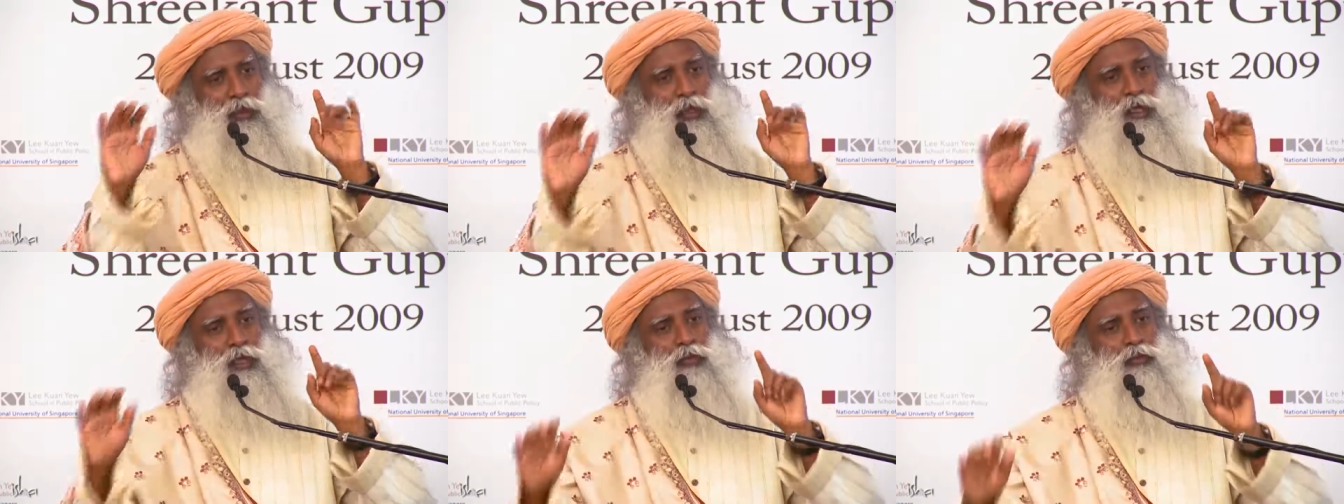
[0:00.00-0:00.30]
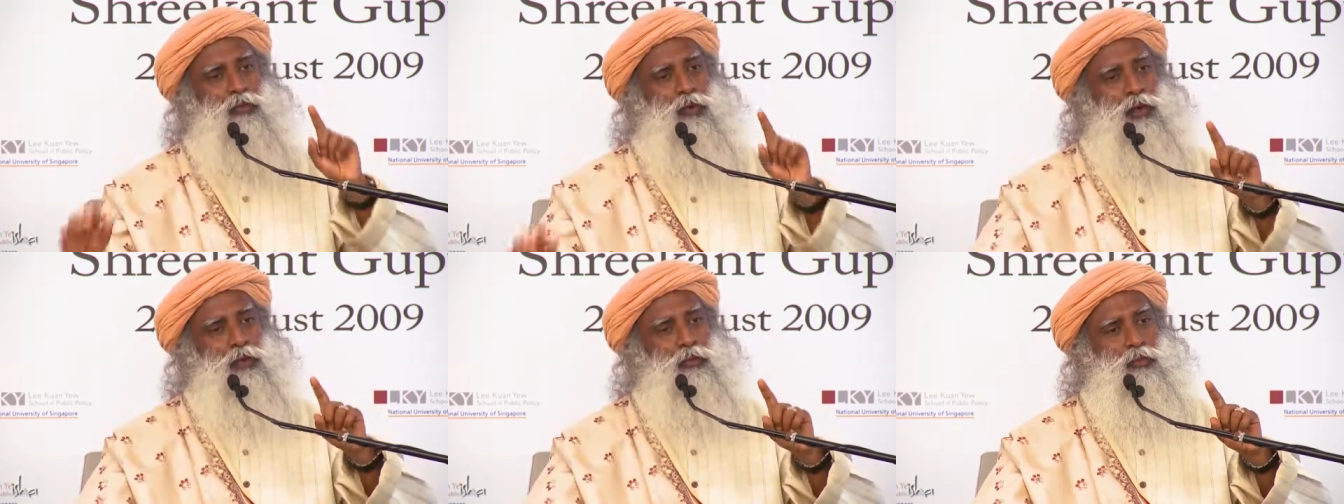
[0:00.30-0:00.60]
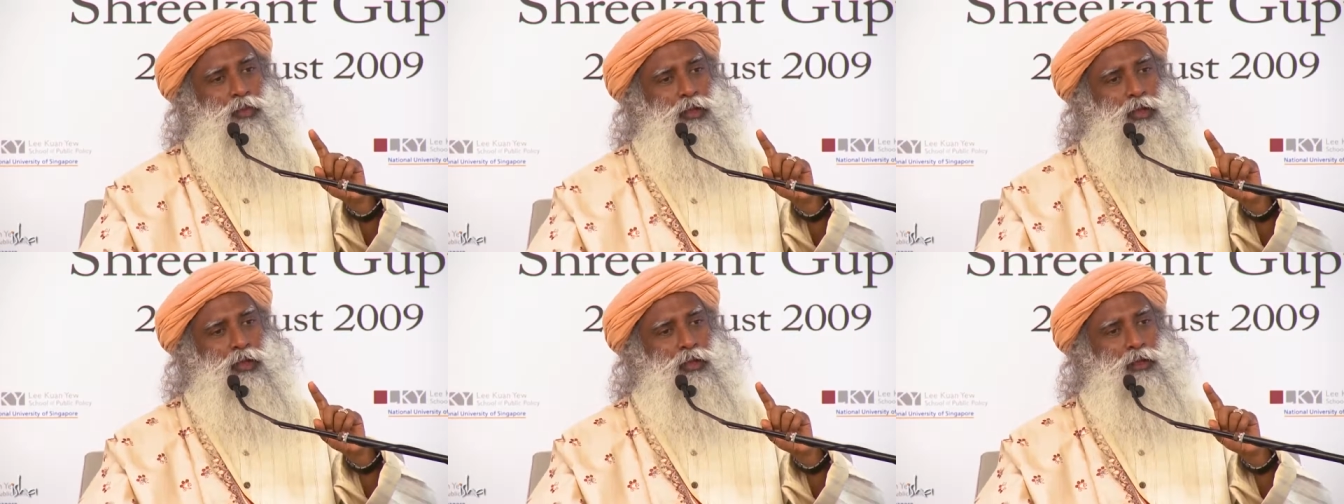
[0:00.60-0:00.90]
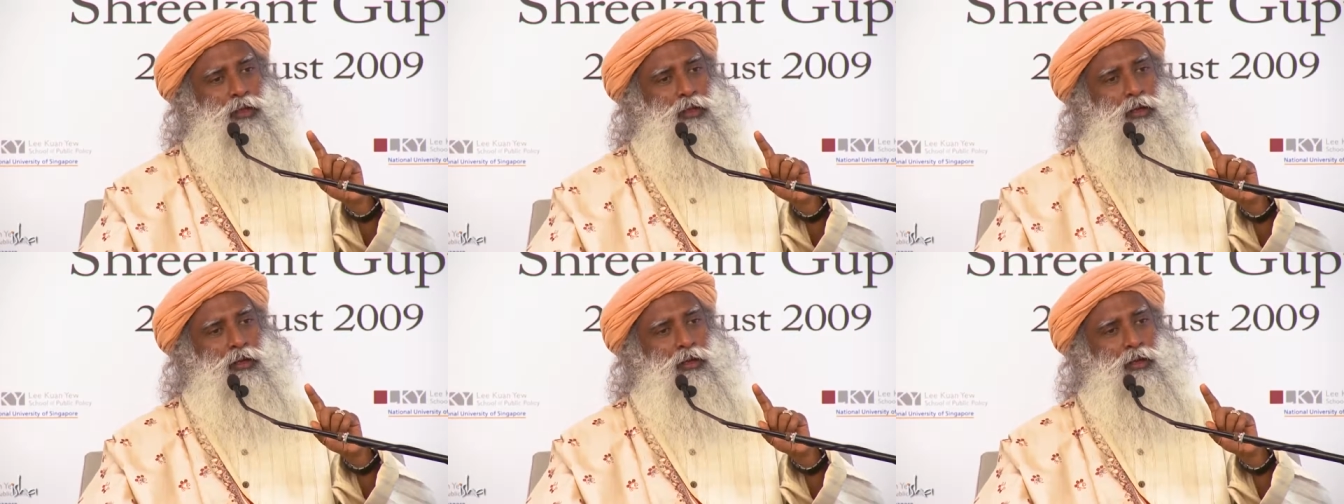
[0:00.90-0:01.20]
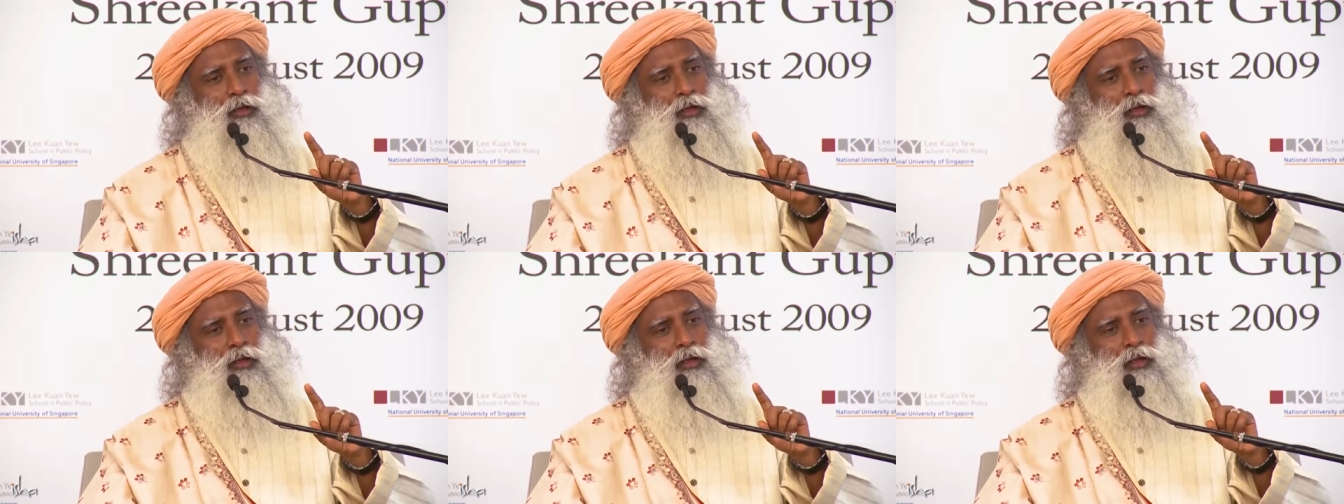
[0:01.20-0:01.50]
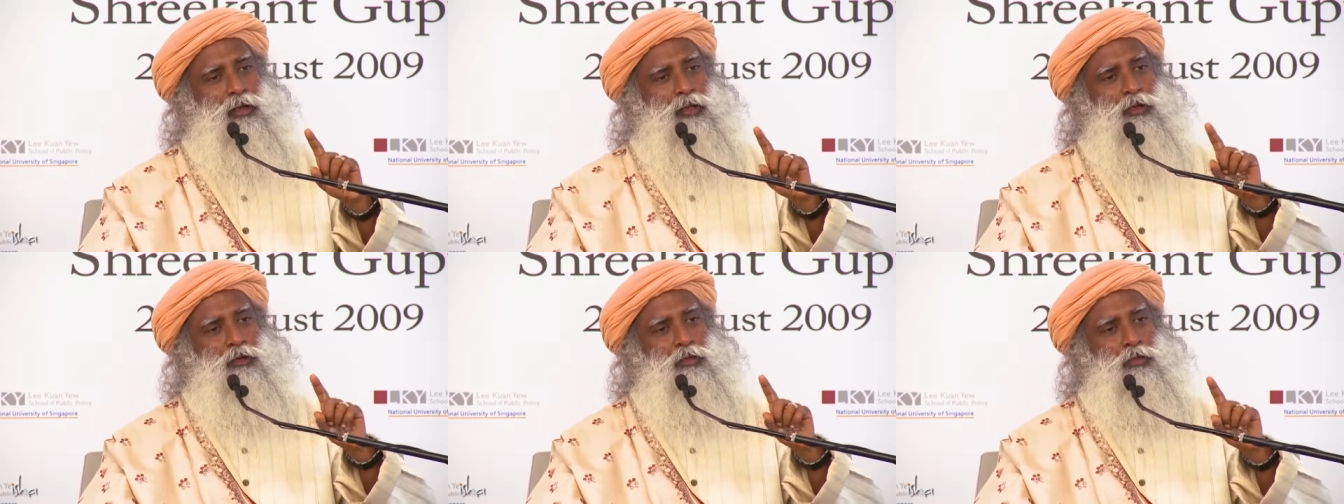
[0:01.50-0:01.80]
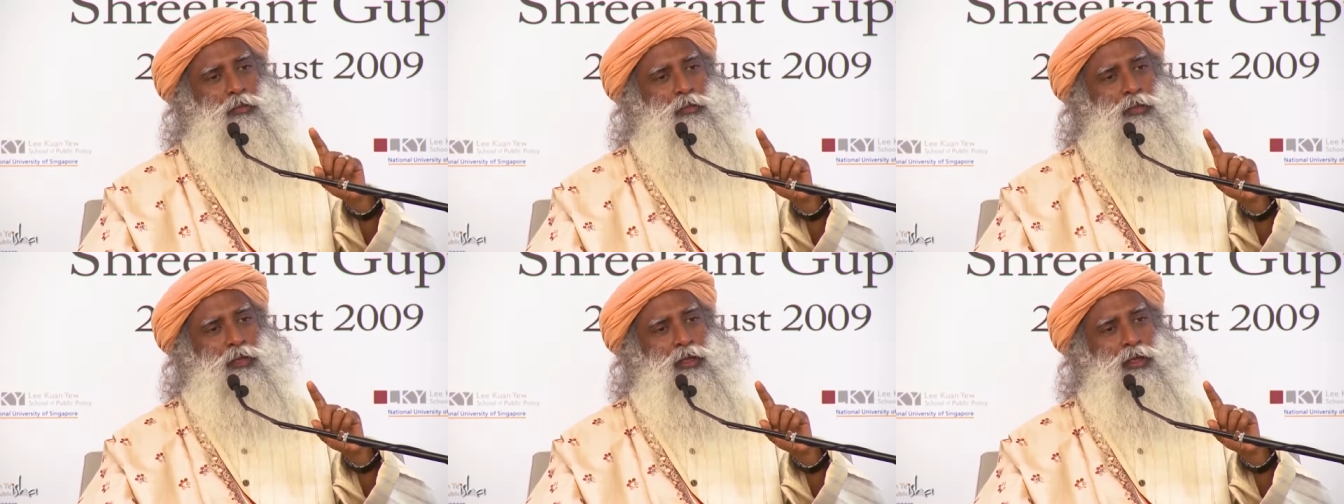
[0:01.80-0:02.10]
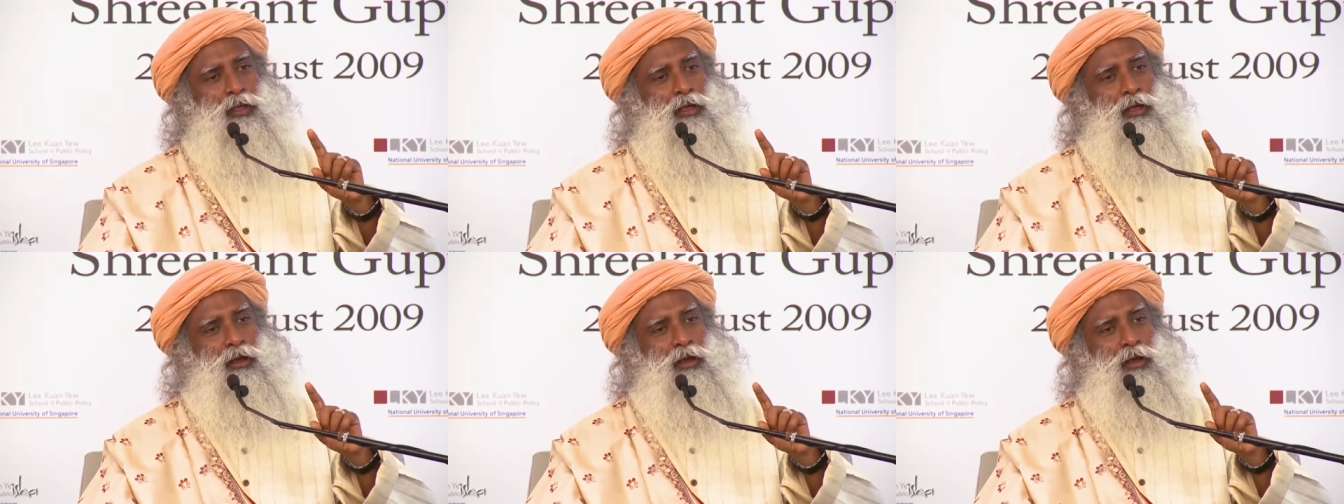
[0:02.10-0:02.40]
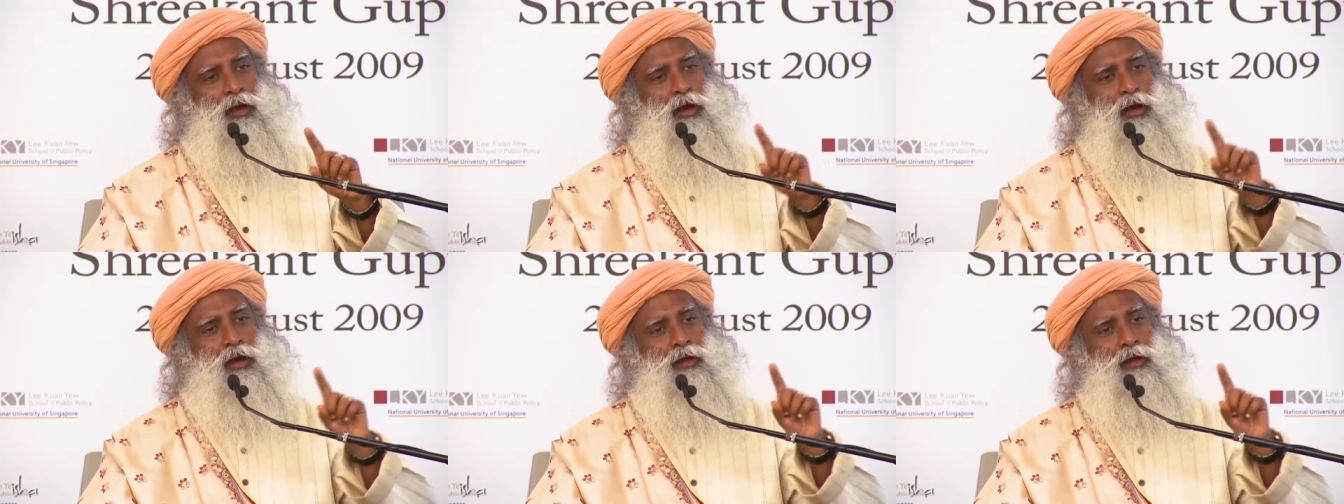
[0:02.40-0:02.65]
in one week you would be